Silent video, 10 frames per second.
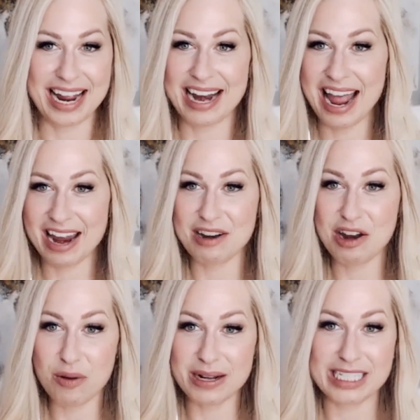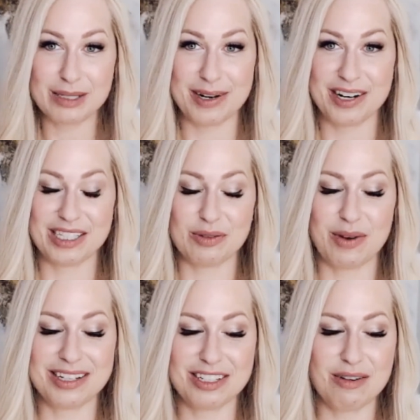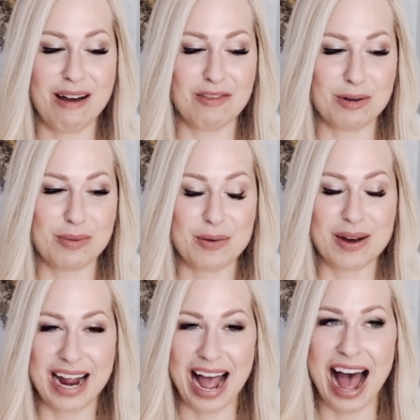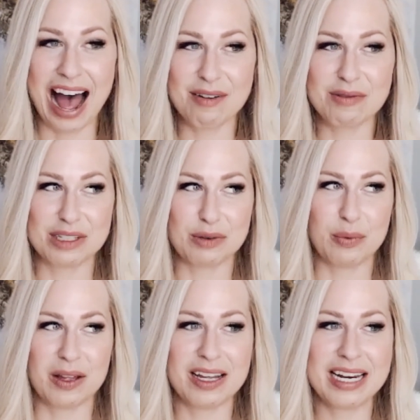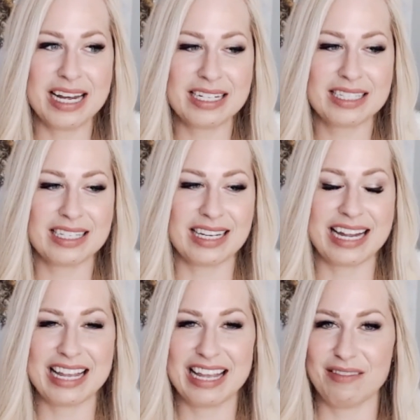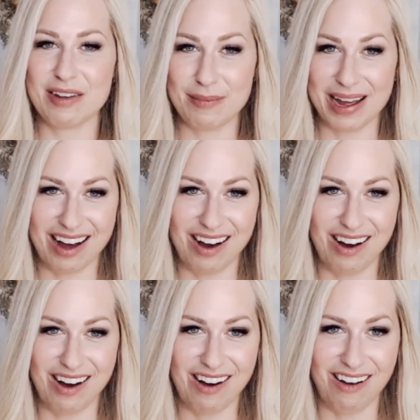And I had no experience whatsoever, but what I had was a willingness to like give it my all.